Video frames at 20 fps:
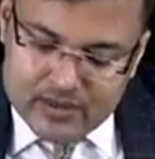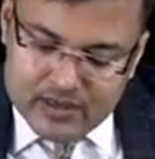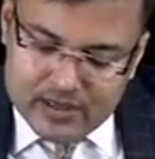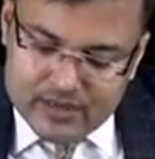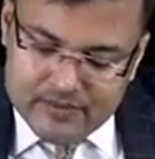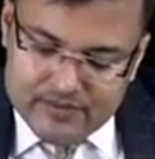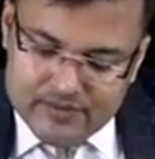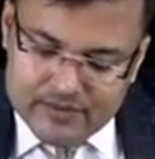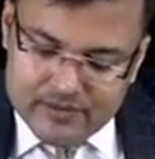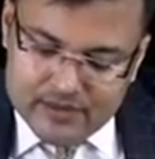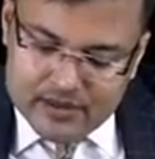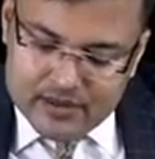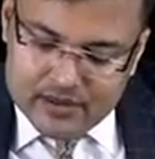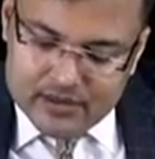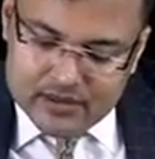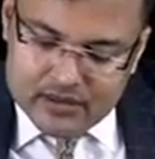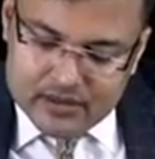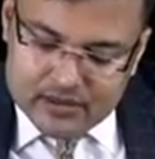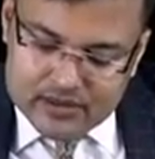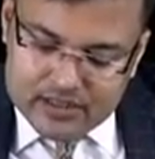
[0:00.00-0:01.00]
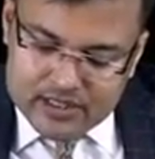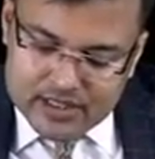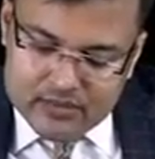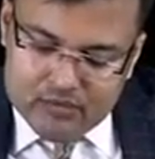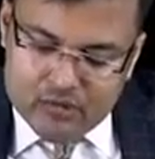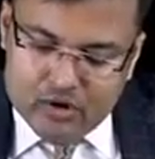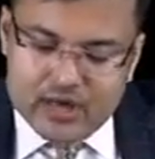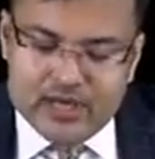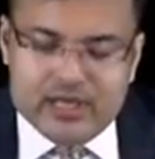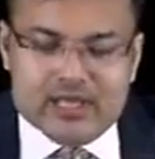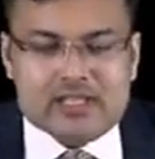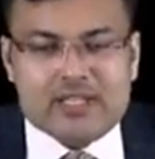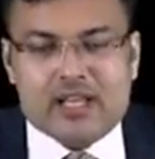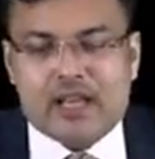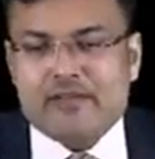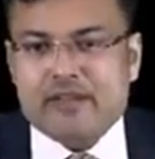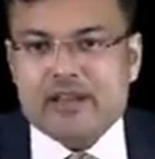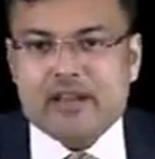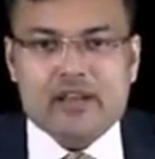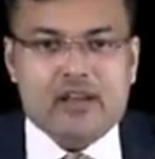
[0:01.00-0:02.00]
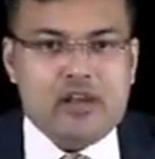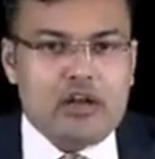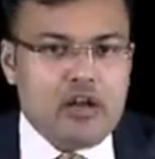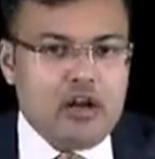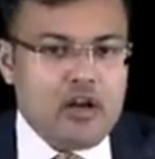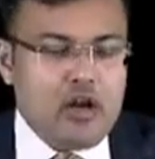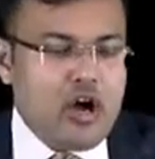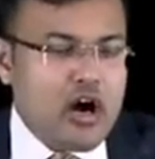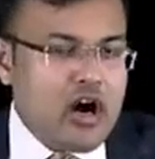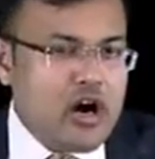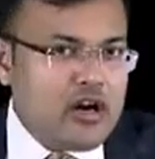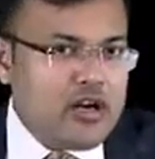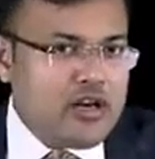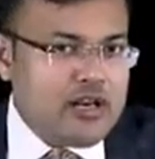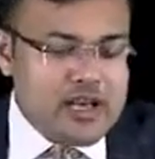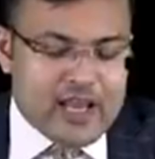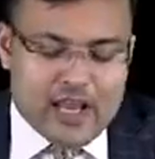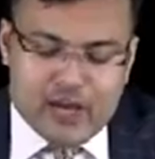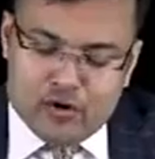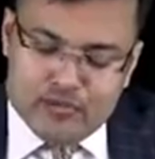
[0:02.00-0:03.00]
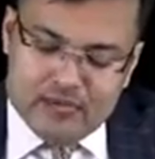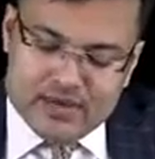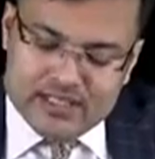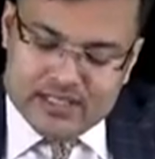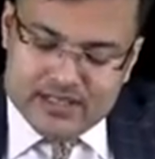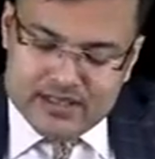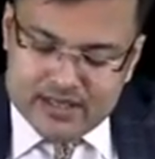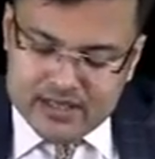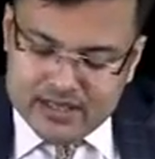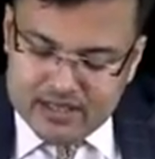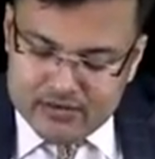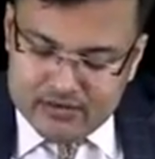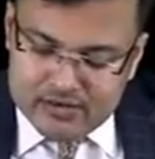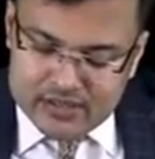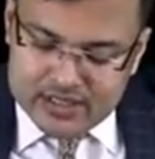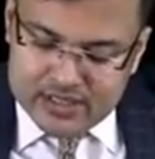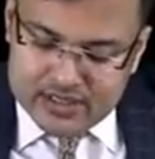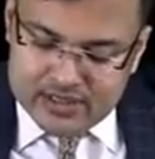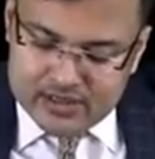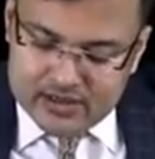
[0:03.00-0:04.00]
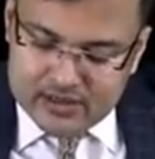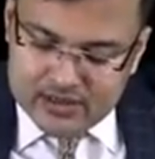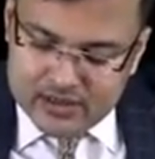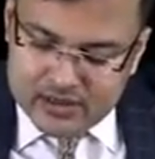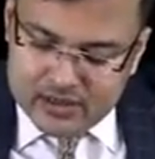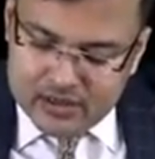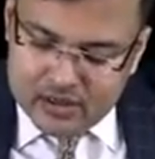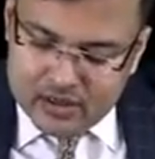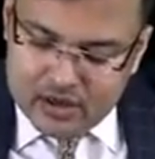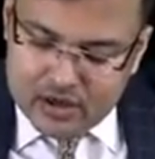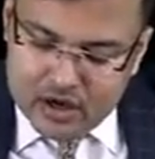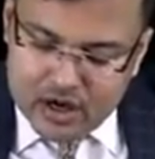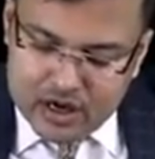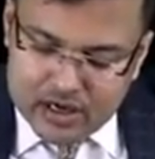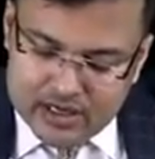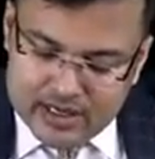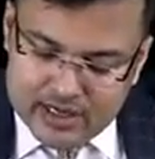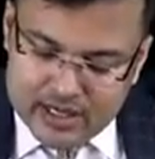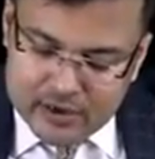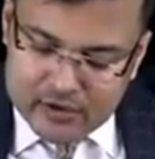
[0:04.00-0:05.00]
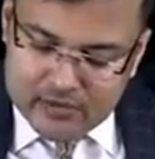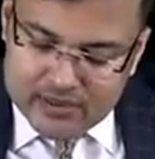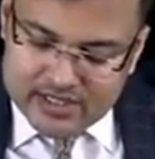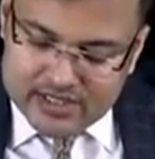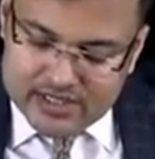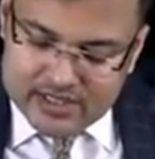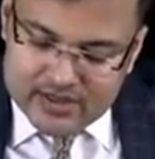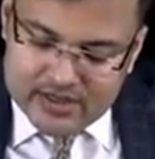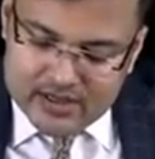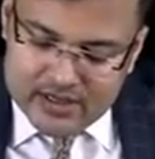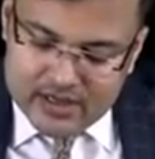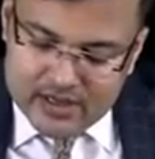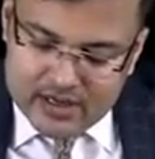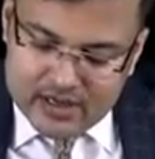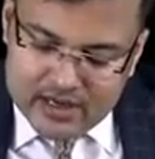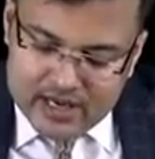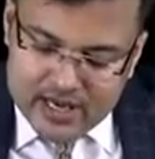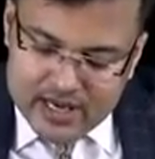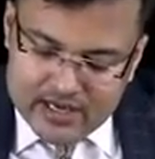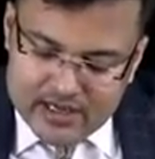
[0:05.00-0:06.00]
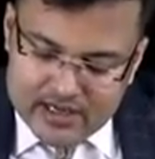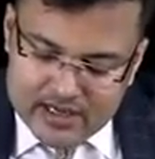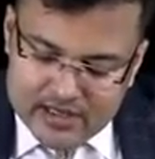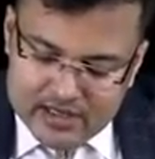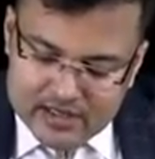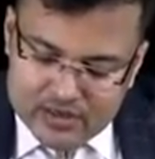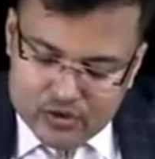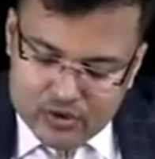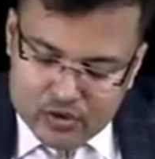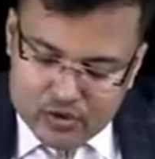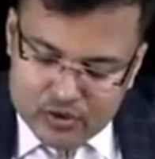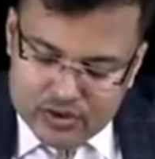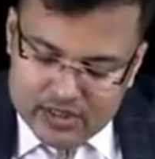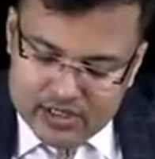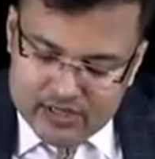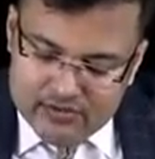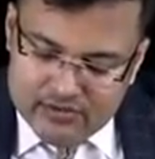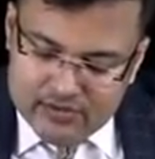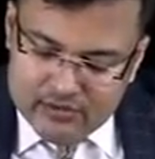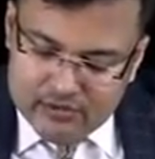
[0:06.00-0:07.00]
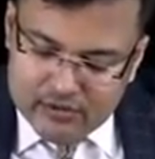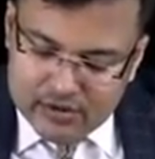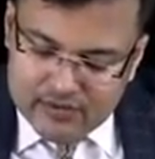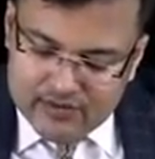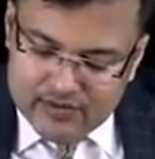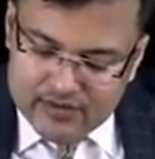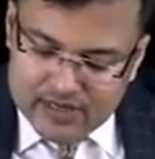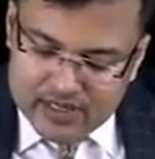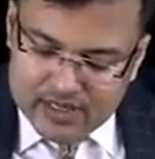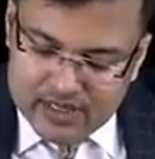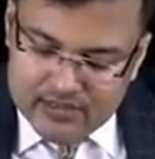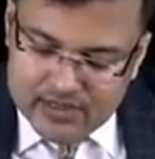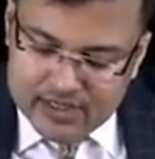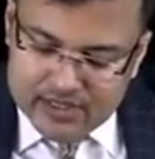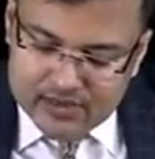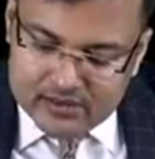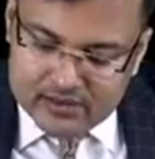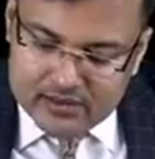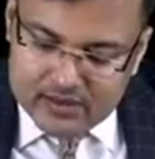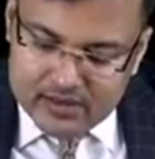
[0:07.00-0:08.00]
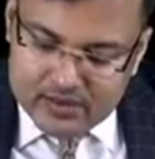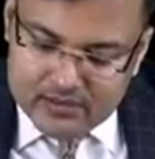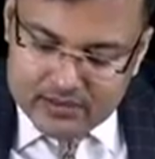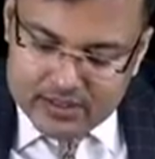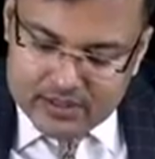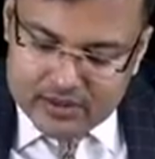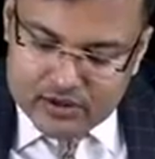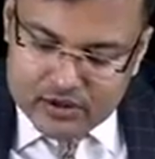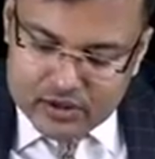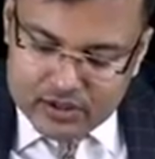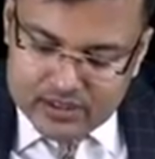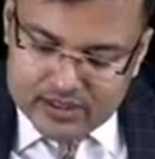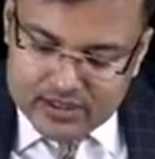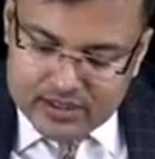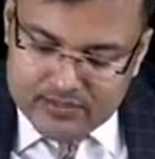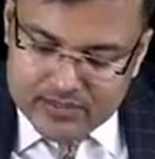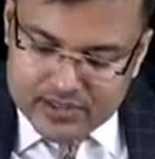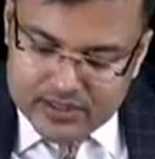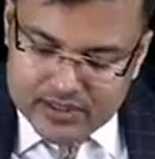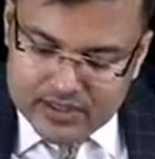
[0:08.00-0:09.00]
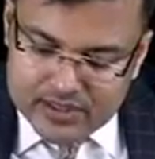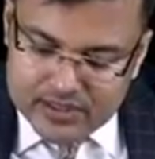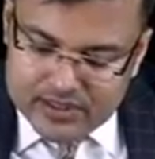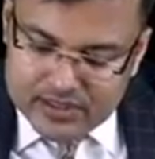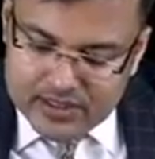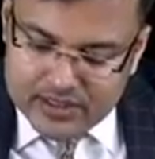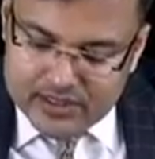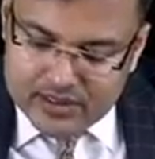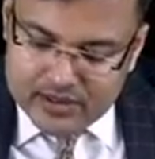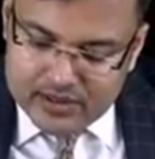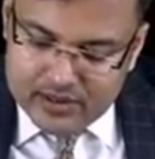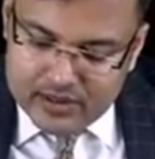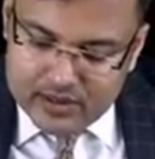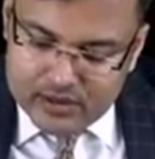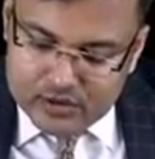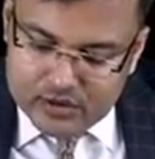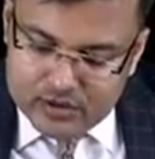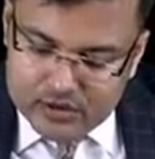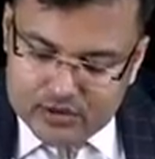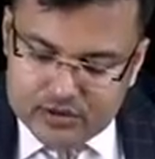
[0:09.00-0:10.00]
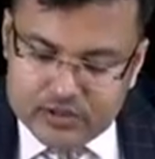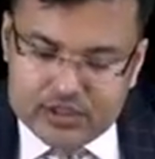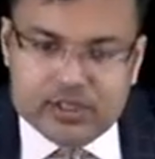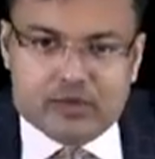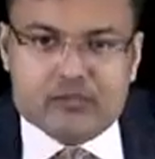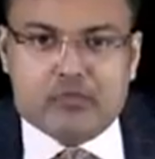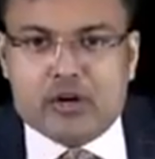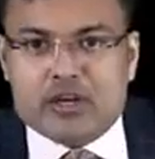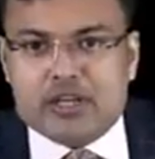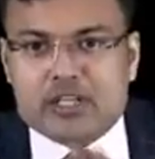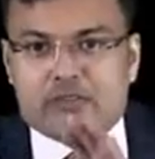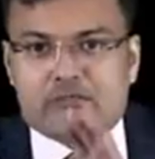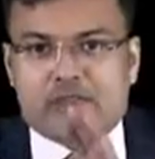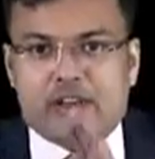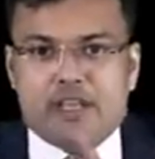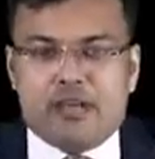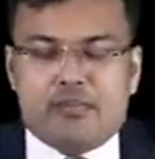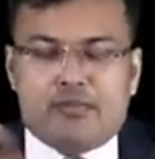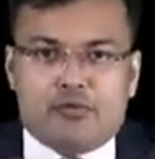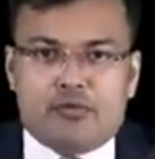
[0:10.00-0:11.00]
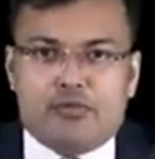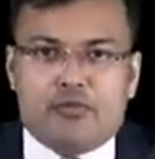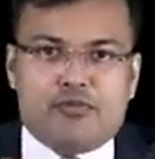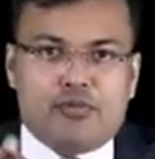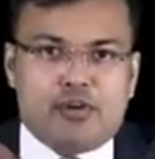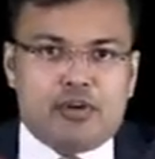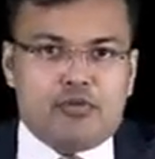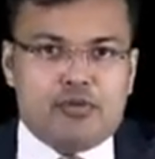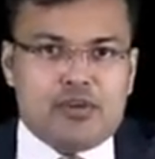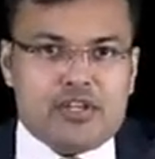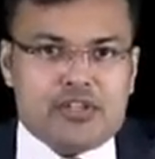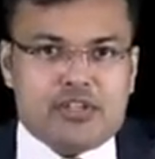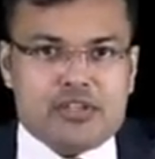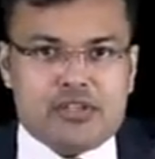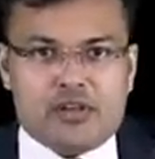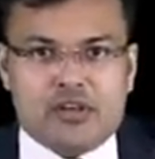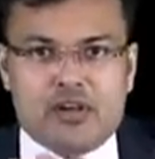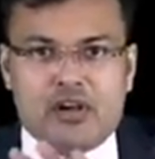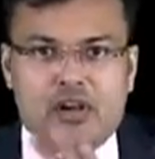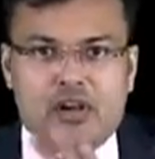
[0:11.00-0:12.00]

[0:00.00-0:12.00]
If the sigmoid is having long narrow mesentery, can you see here? Long narrow mesentery, and it is loaded with what? Fecal matter, means constipation is there. So sigmoid is very prone for rotation.